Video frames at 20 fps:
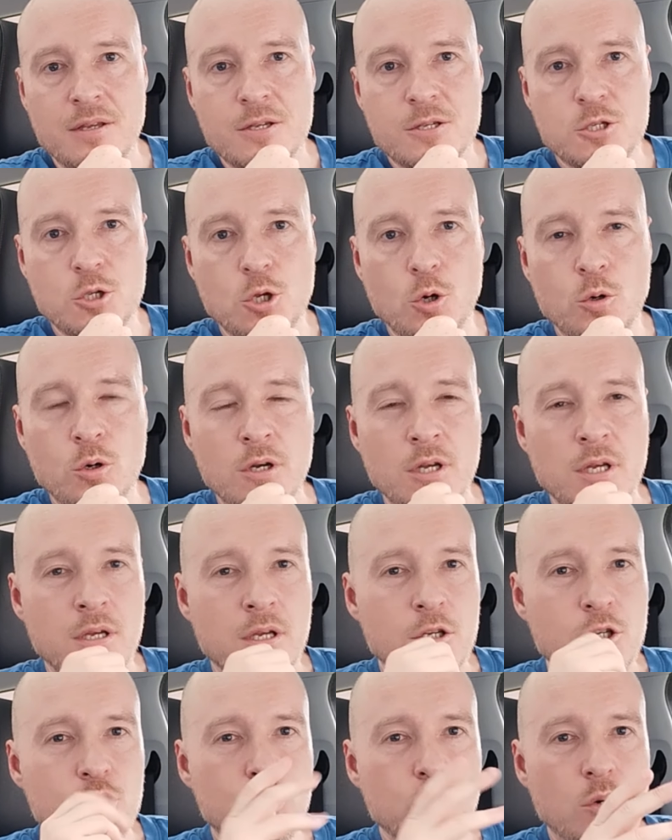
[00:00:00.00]
So
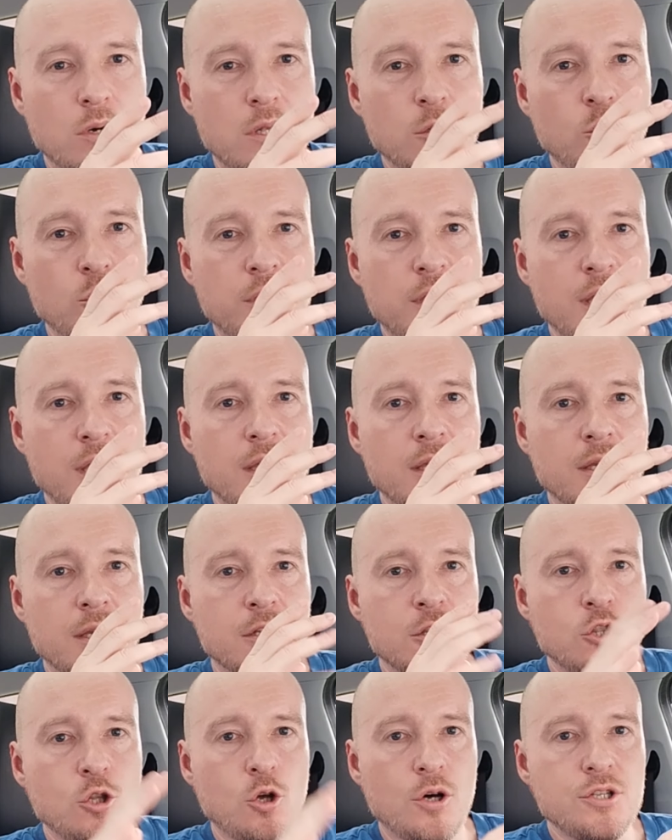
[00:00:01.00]
you're looking
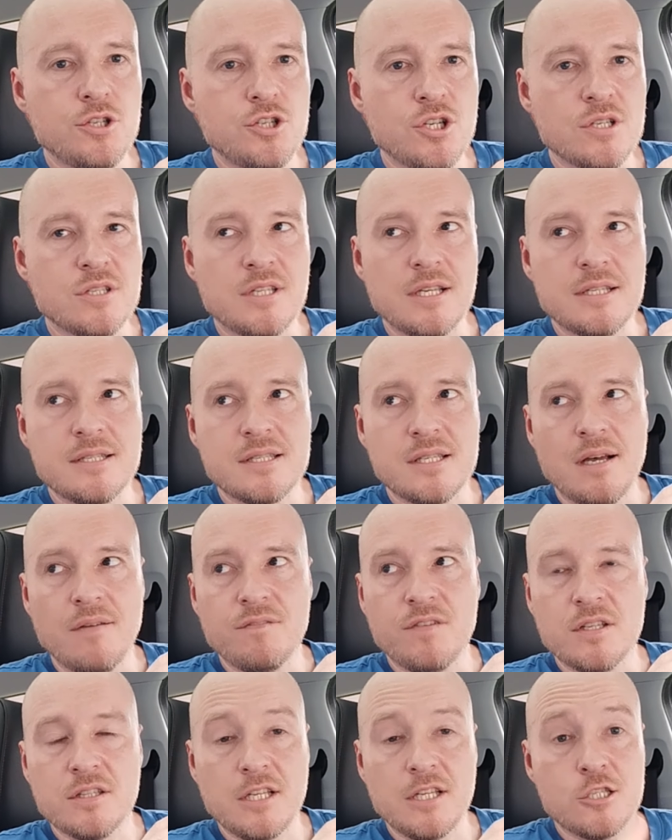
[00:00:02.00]
not just at
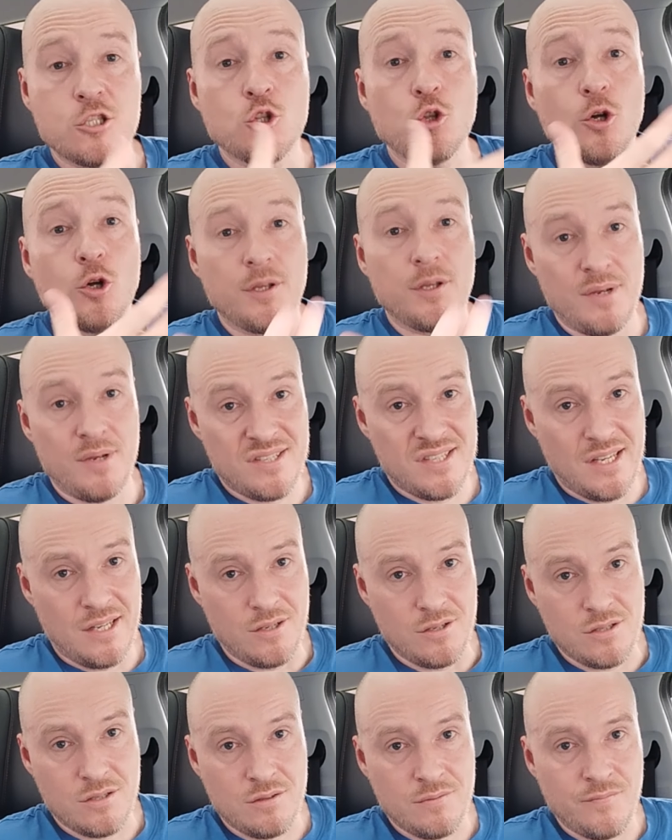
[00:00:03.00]
something that's not a
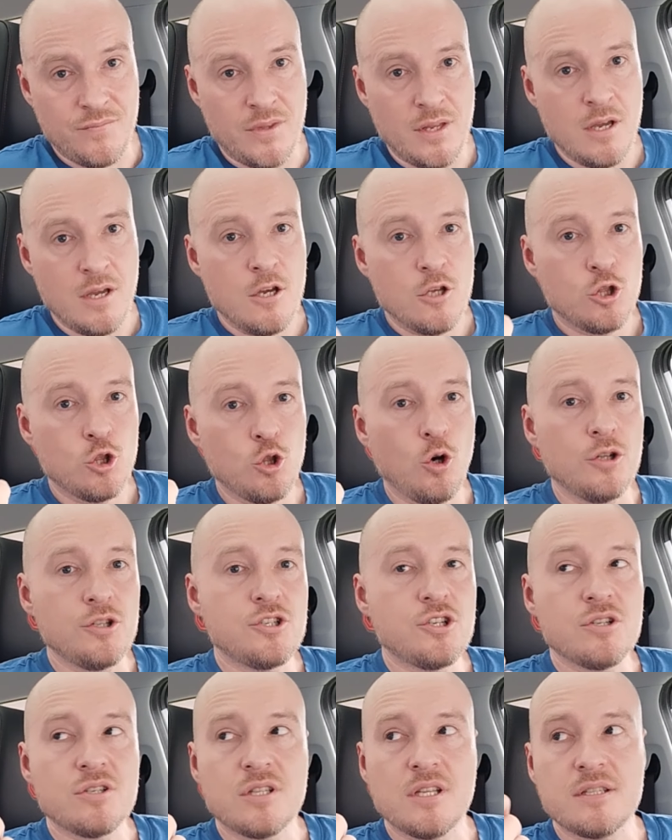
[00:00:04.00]
Mercedes, not
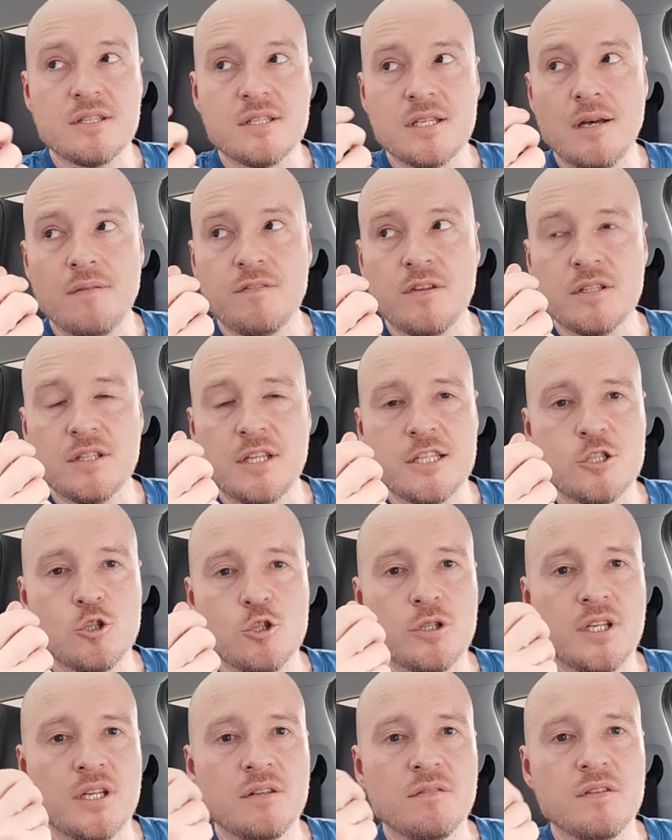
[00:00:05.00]
just at something that's
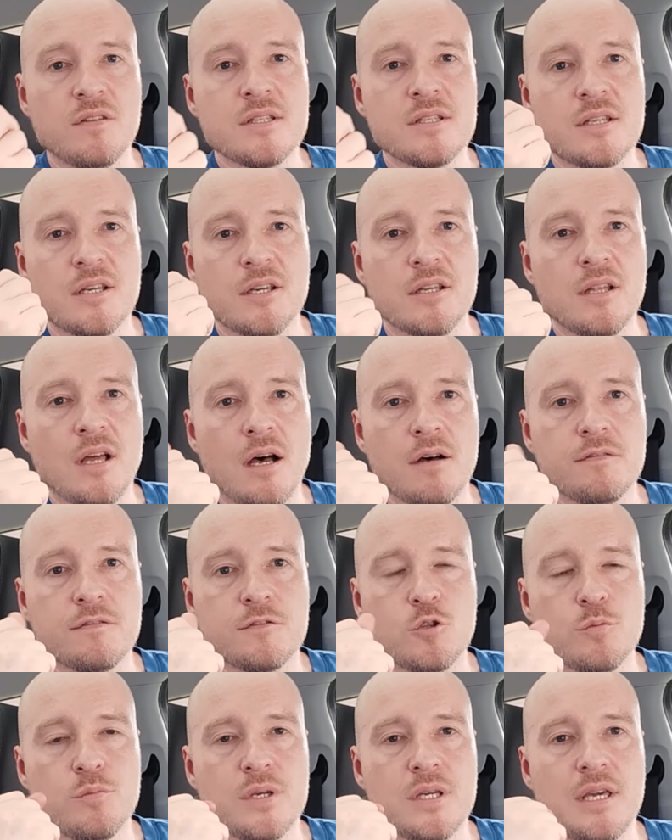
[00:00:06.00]
not convincing enough
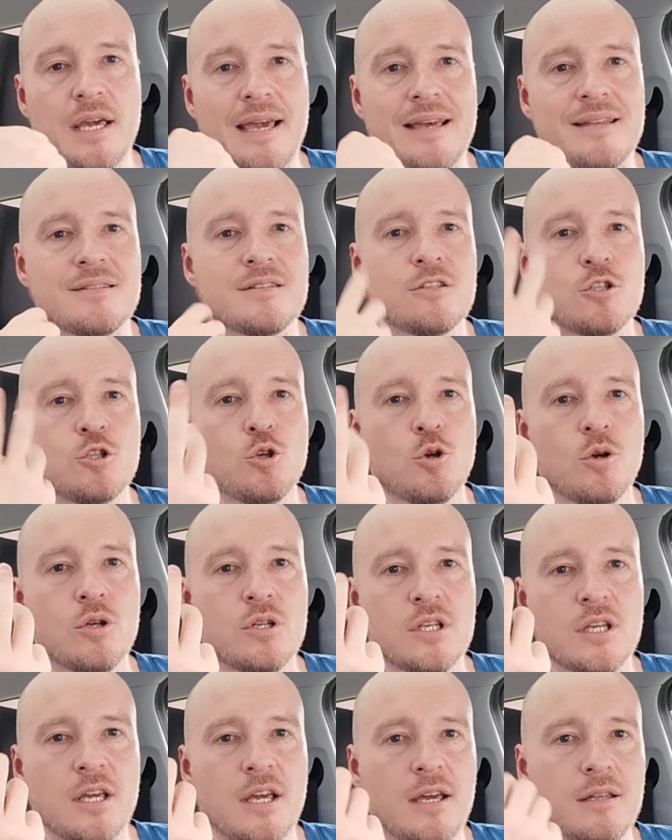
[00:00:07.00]
to be as
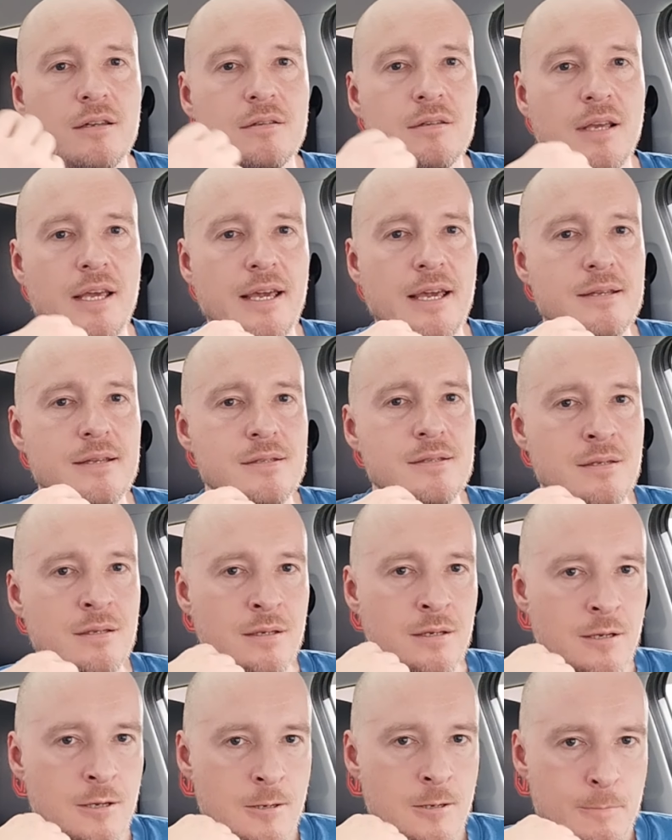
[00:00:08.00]
sturdy and as
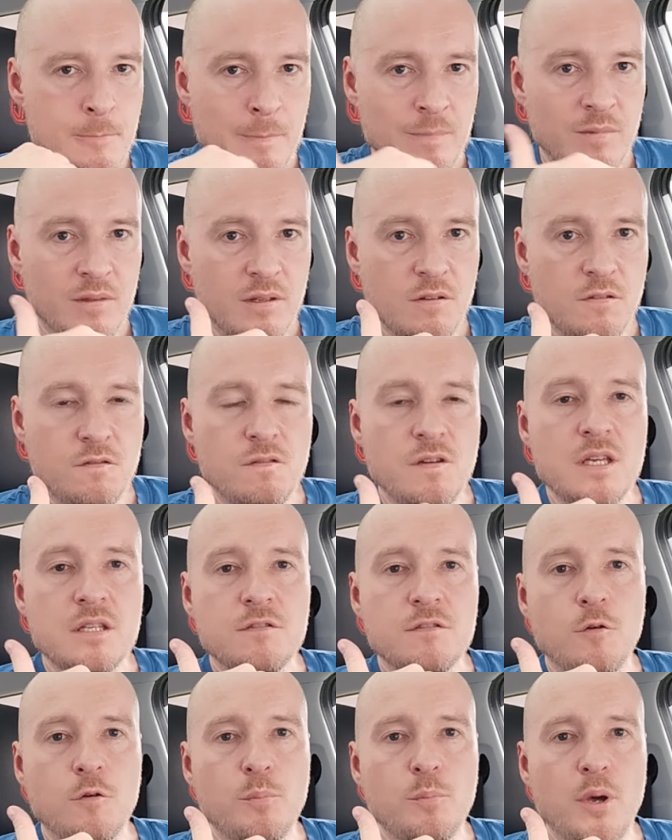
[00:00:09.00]
fit
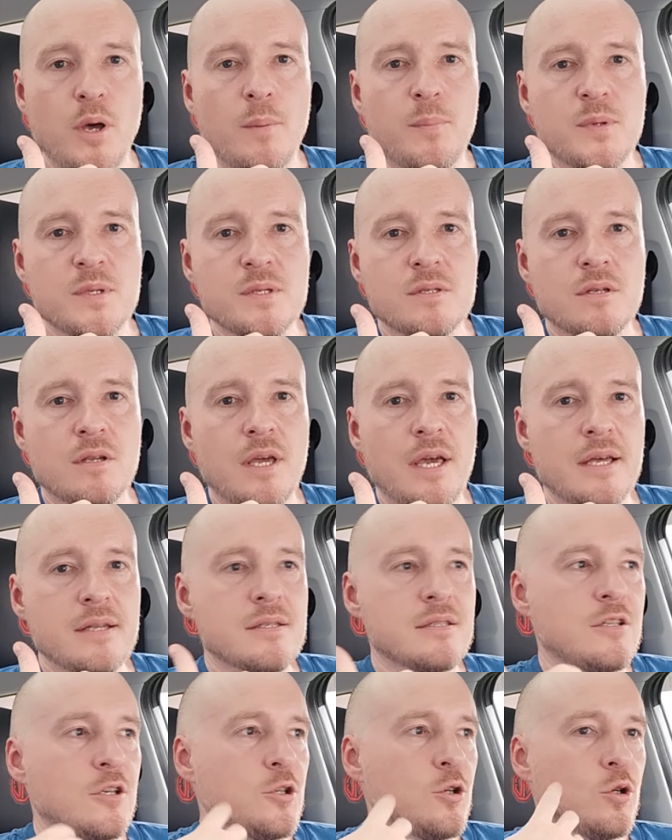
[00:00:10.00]
for purpose
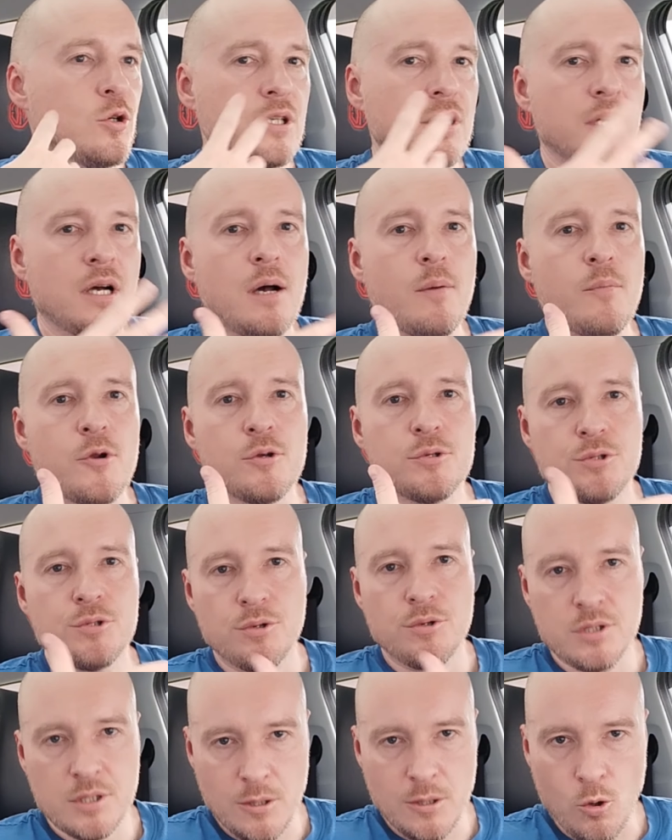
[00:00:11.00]
as Toyota Camry or
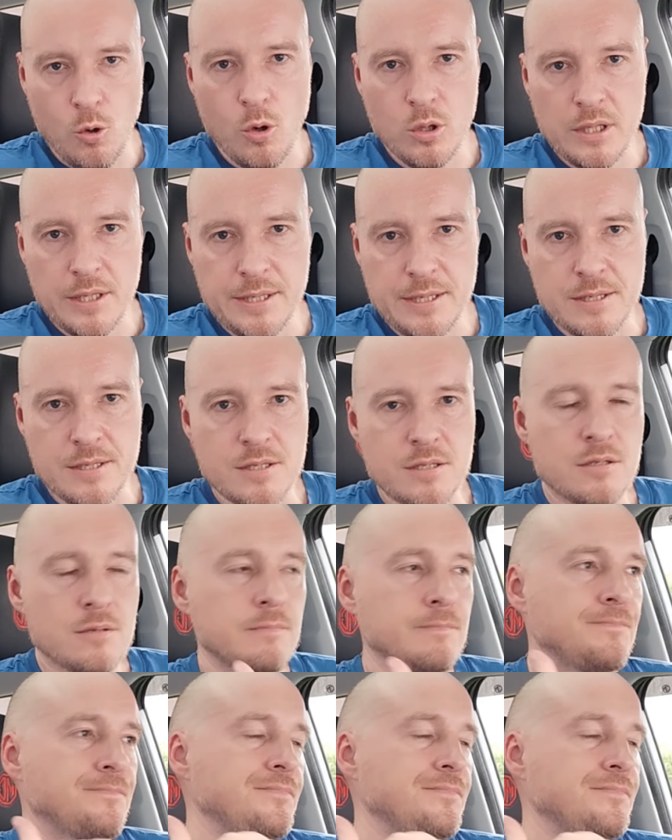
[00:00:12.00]
Toyota Corolla is.